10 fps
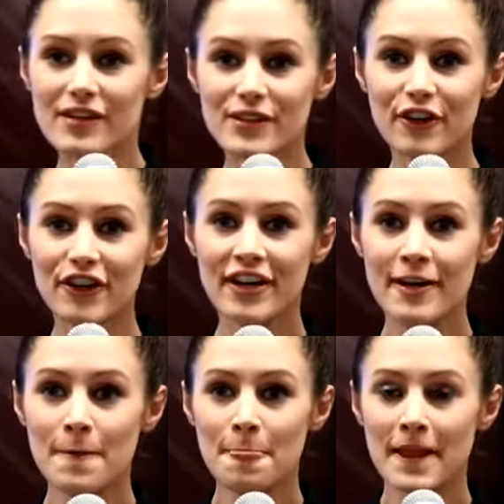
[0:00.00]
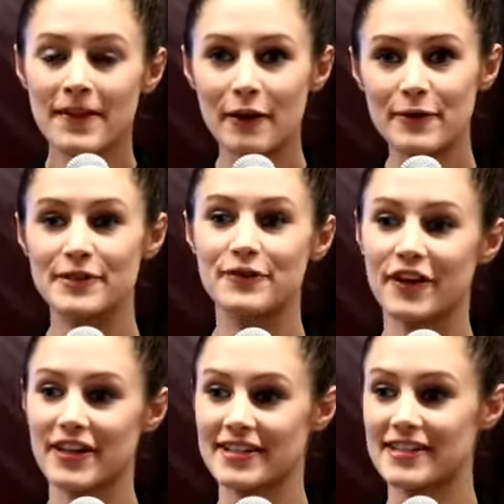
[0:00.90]
So that was
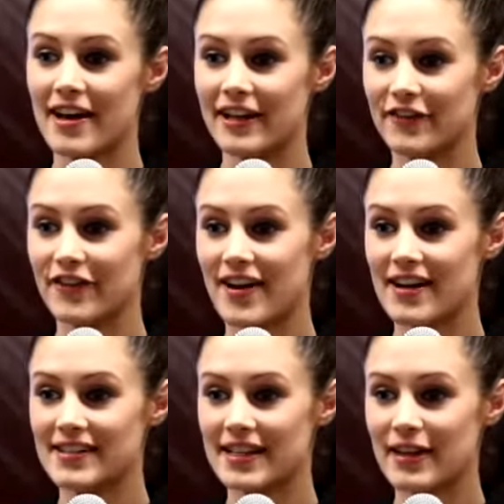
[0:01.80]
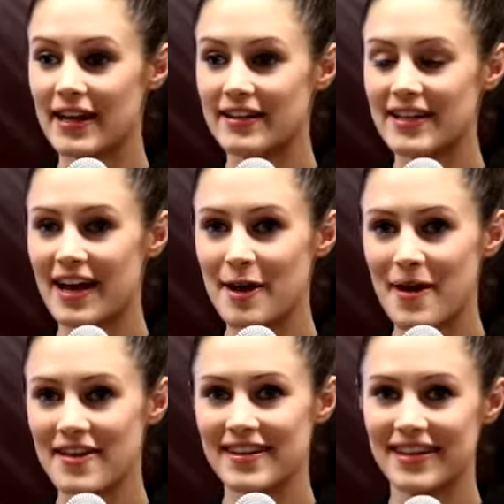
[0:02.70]
very exciting for us and, and
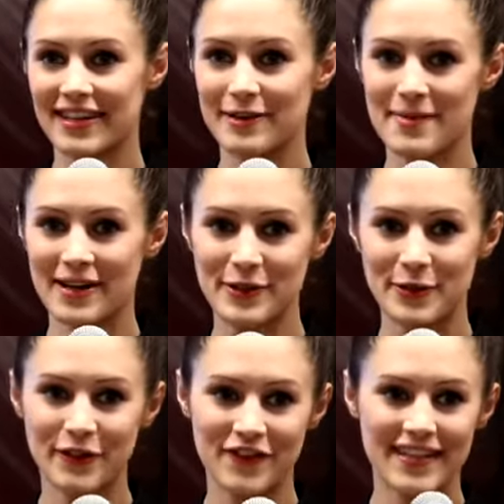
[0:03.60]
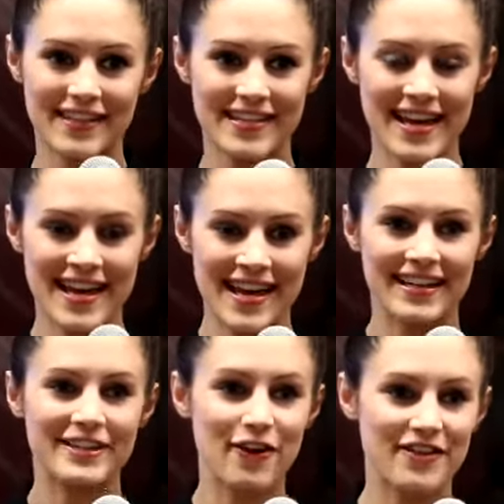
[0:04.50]
um, I think in amongst all of these
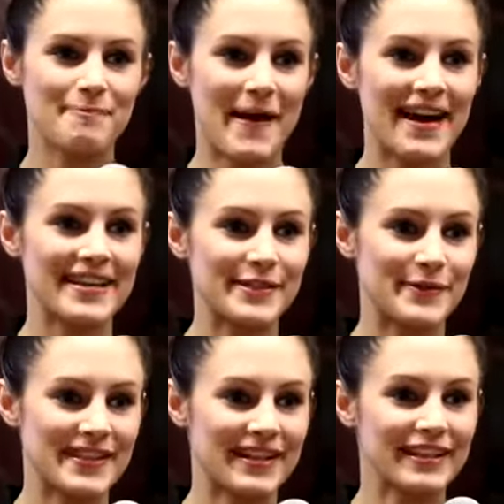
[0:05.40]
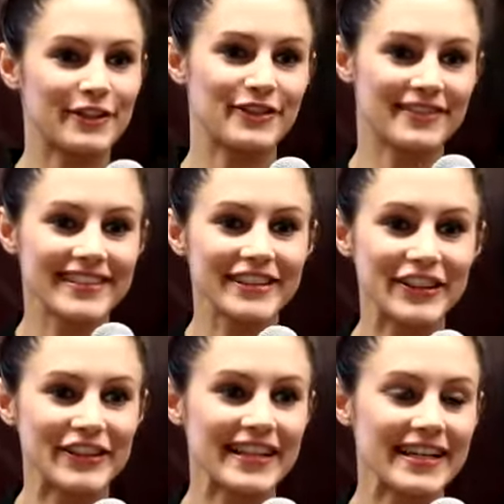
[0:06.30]
knockbacks it was a little you
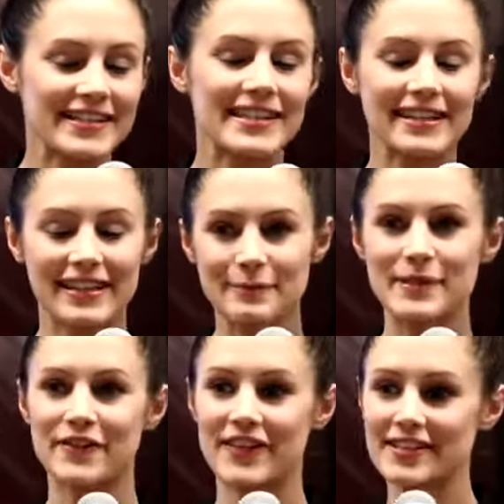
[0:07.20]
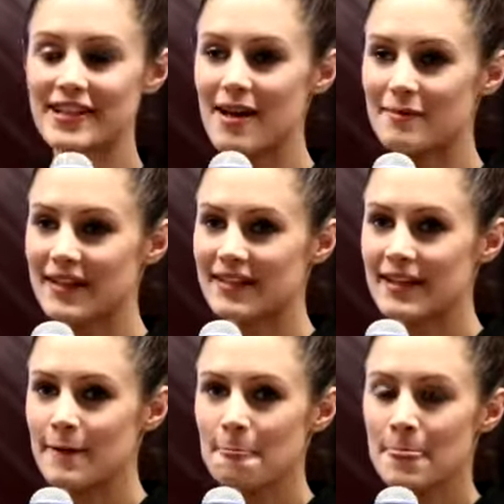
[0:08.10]
know glimpse of excitement
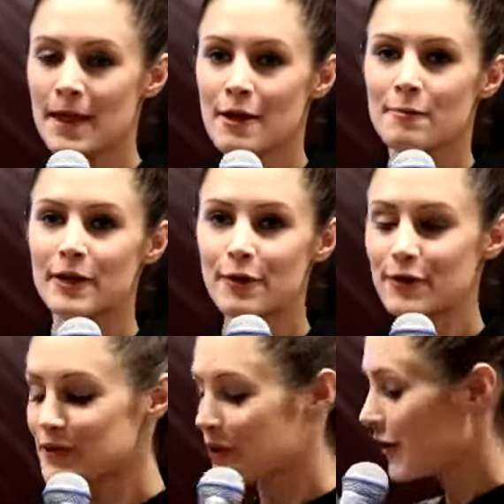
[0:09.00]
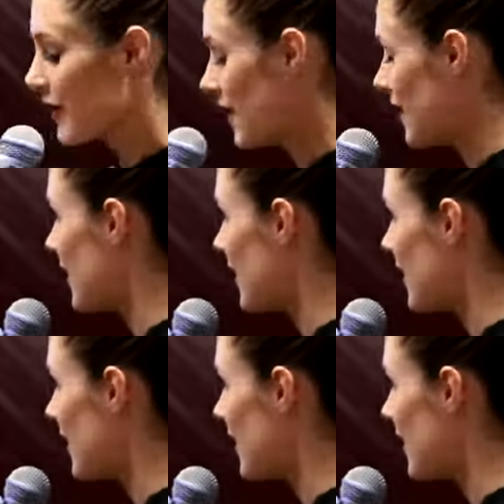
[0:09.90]
but also